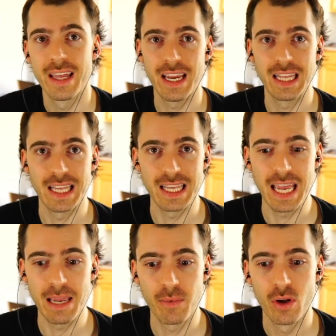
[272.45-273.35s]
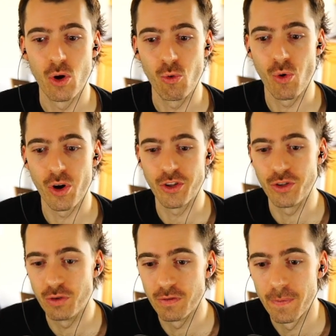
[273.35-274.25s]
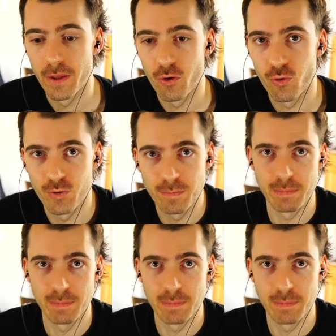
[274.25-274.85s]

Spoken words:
in the game where you've ripped